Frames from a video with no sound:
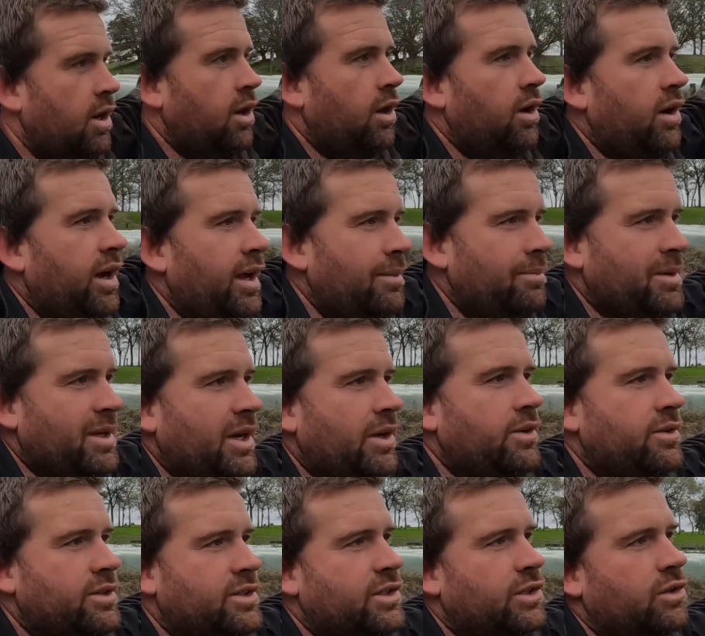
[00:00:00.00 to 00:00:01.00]
I am
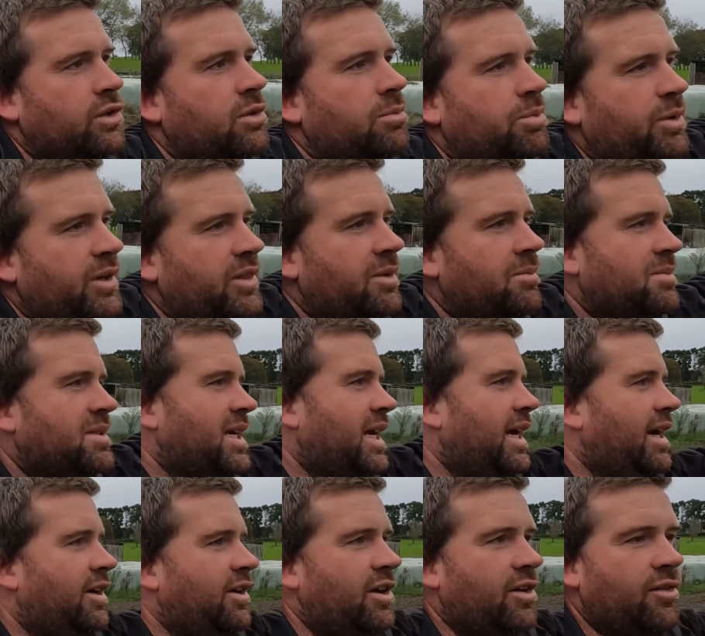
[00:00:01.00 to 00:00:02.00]
going to bring them
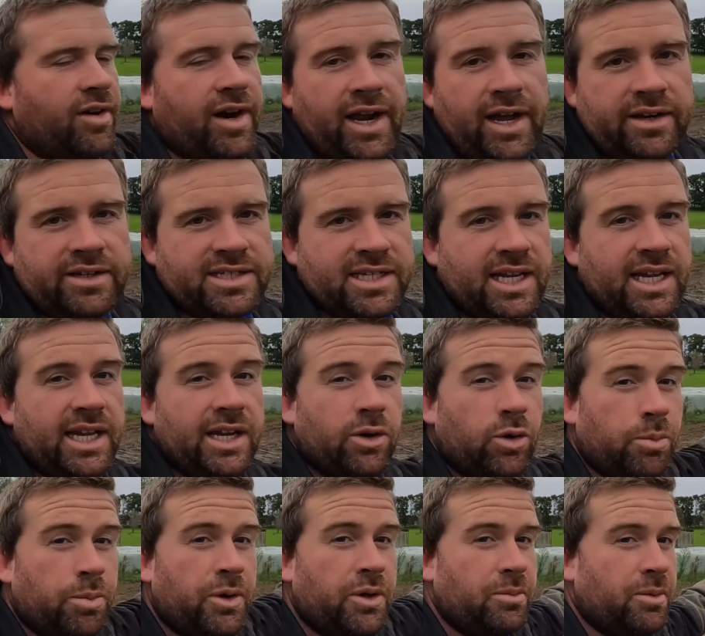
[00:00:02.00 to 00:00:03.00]
down around here,
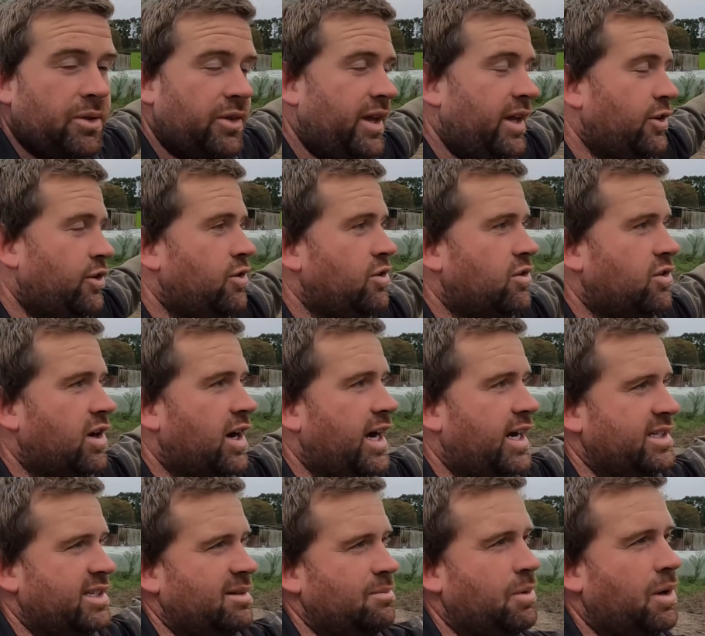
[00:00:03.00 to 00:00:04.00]
or put them on that new
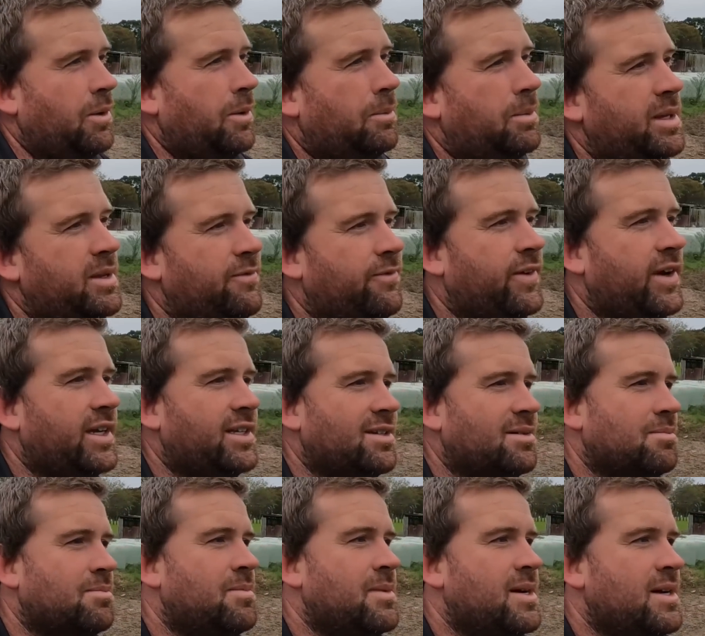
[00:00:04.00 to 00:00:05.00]
grass, and probably feed
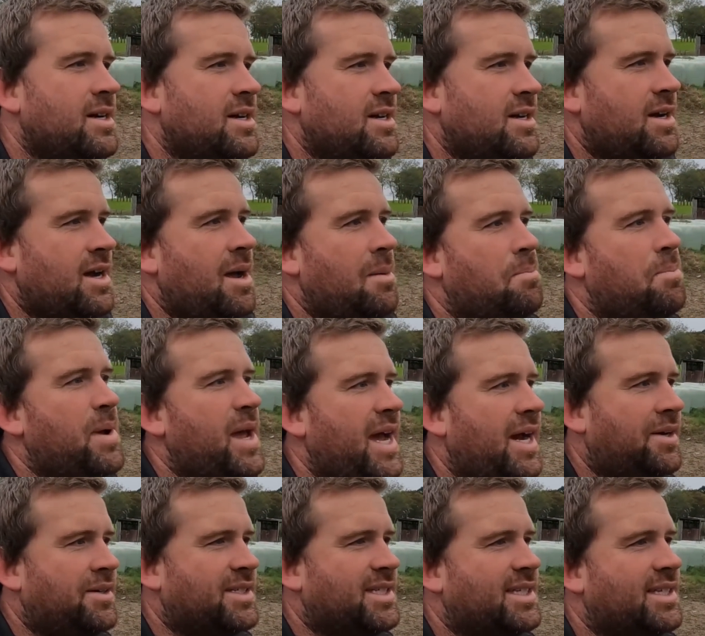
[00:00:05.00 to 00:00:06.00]
them
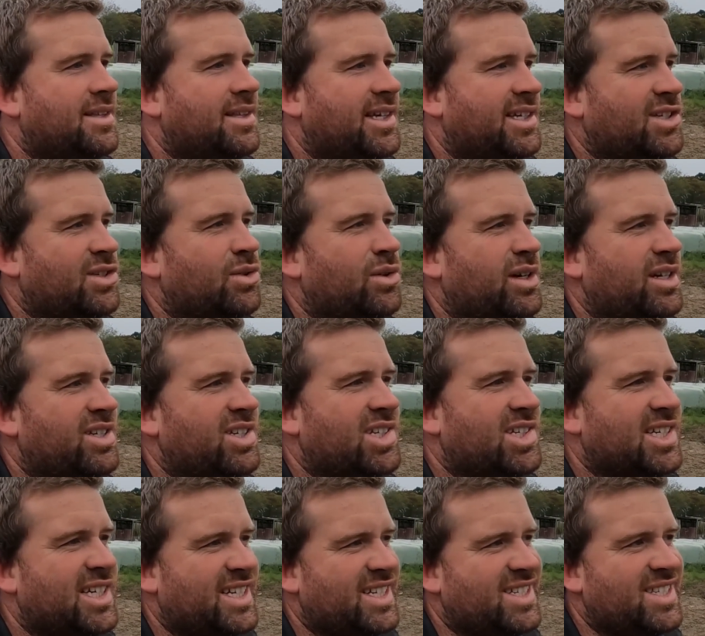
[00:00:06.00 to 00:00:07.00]
about the sort of
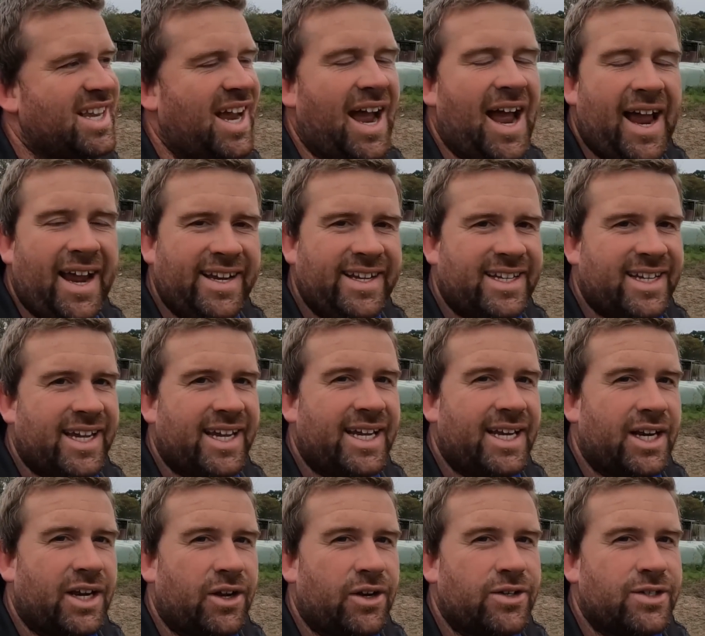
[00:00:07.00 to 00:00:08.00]
6 to 8
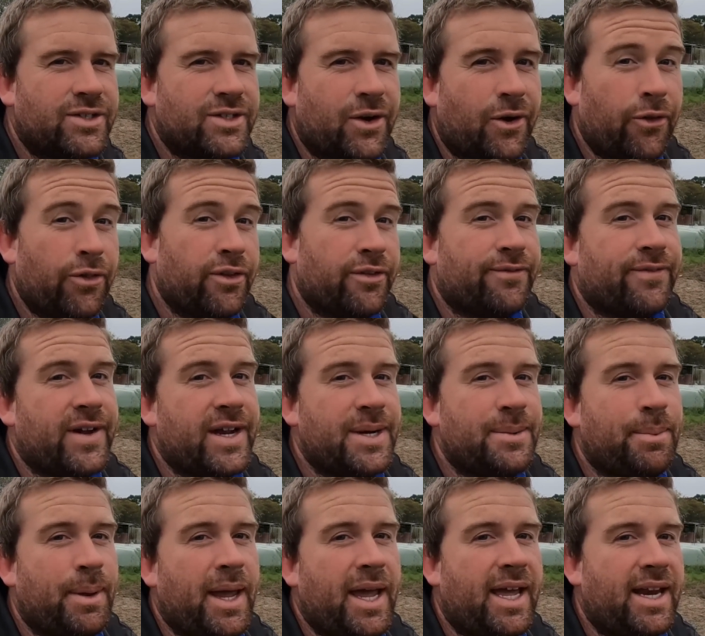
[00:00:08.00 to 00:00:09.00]
kilos on the
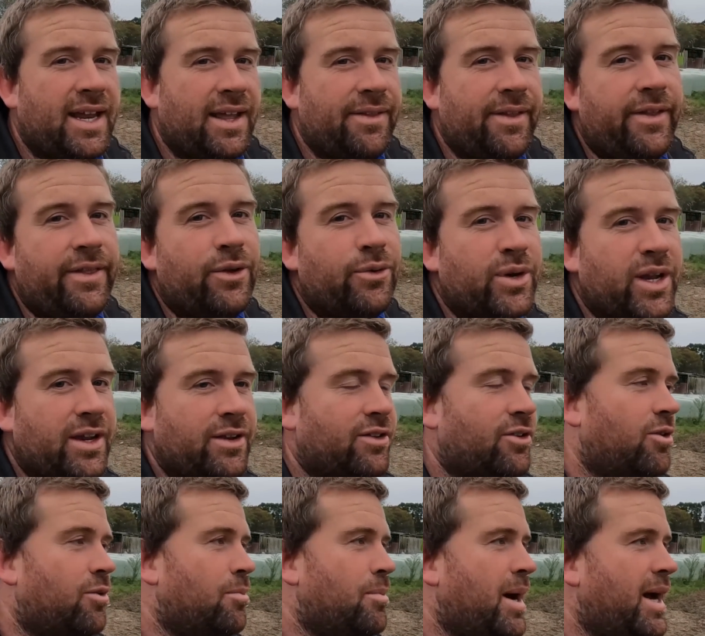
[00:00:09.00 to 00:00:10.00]
feed pad, and then they'll get the
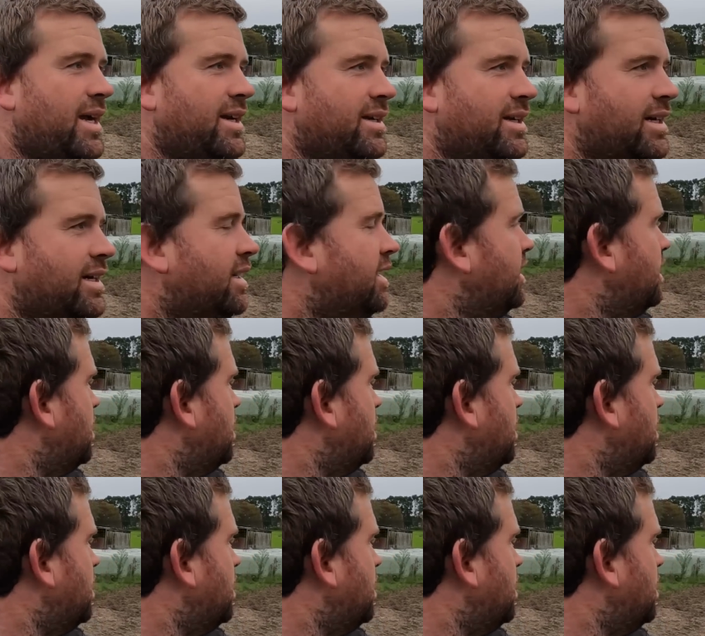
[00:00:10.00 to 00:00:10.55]
remainder